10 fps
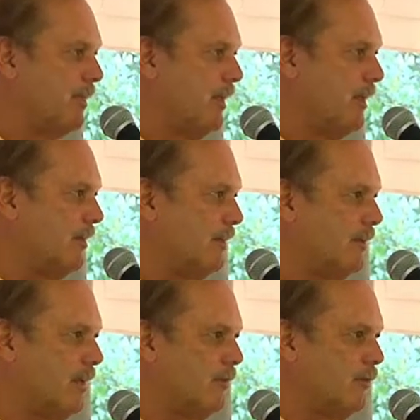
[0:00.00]
And
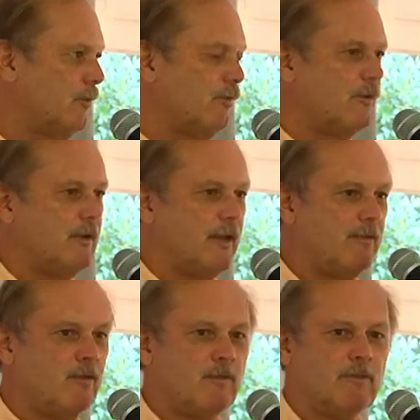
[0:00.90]
I don't know if any
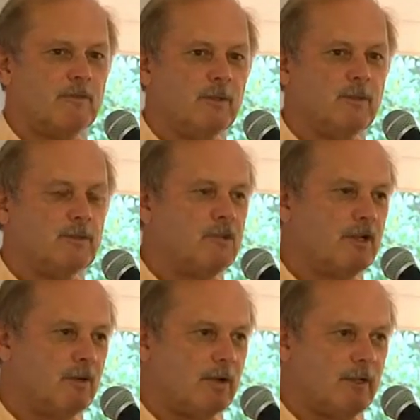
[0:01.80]
of you are familiar with
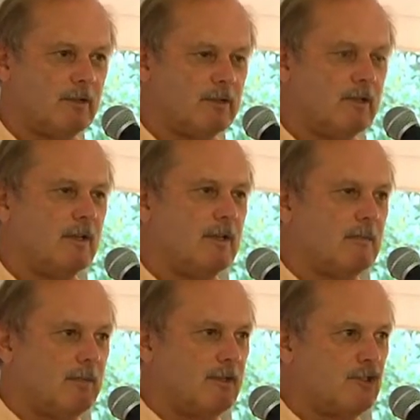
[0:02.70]
Jekyll Island,
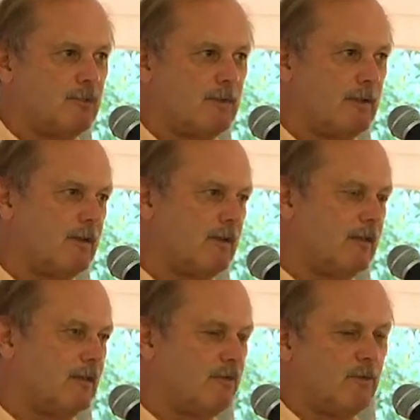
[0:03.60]
but it's about, I
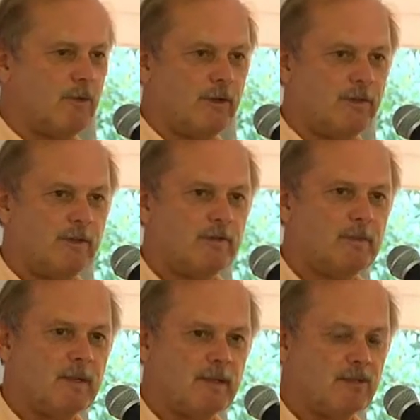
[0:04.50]
think, 40 or
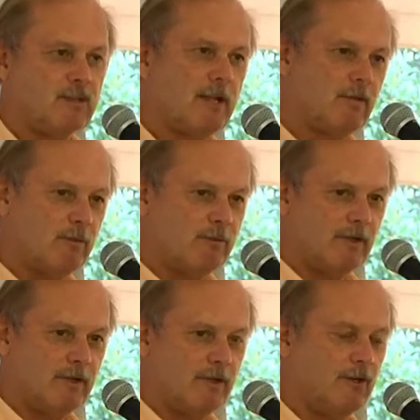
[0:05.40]
50 miles south of
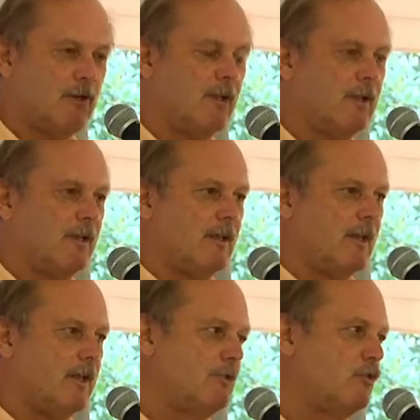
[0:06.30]
here.
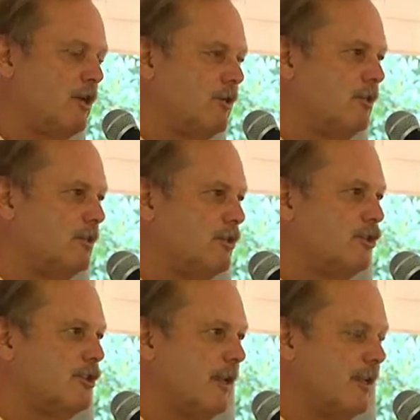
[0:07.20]
And Jekyll
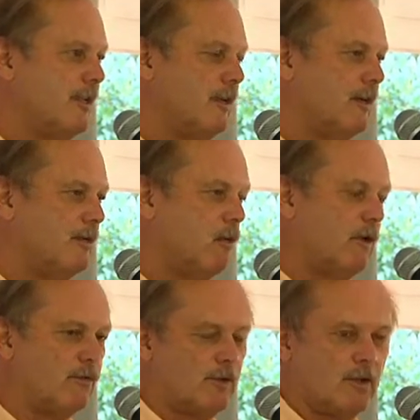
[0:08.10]
is
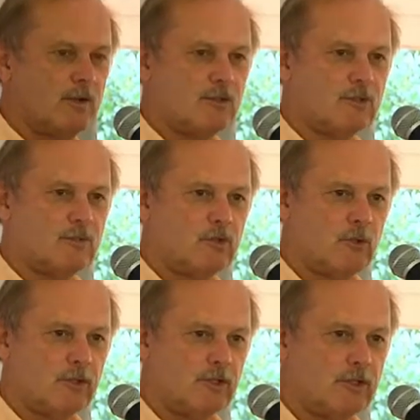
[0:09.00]
off the coast of
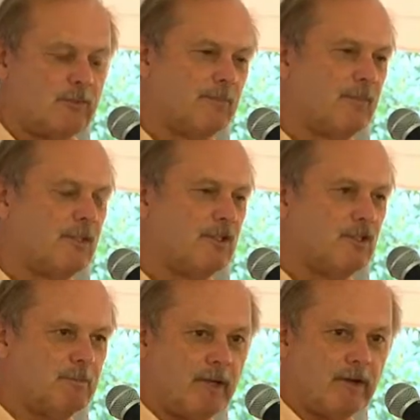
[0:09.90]
Georgia. It's
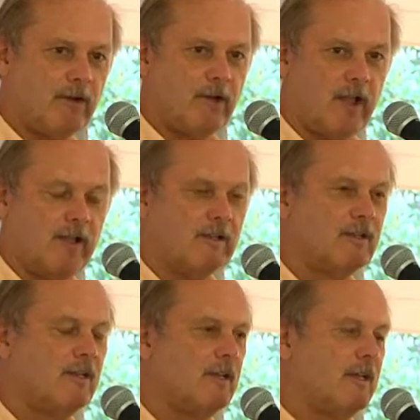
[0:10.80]
a barrier
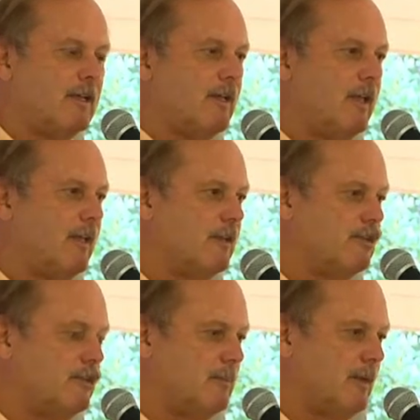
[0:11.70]
island, and
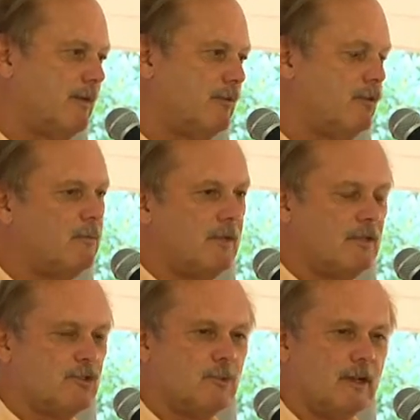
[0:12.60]
it's about 2
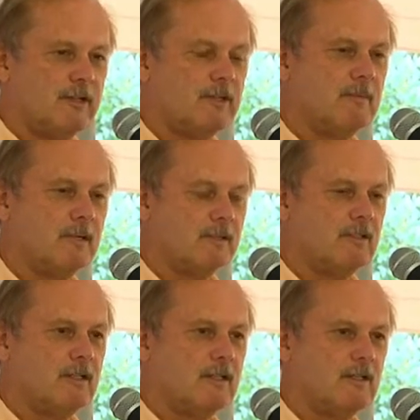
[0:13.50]
miles wide and
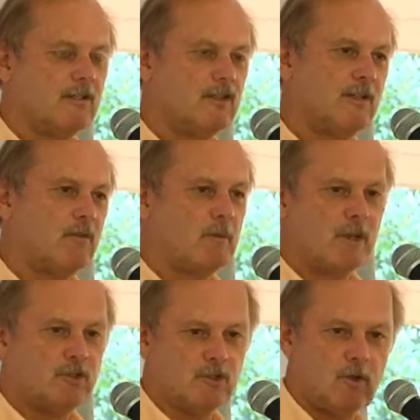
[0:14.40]
about 7
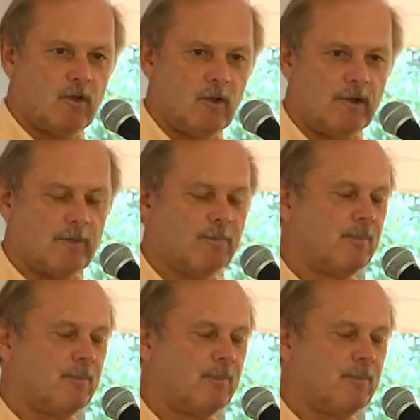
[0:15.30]
miles long.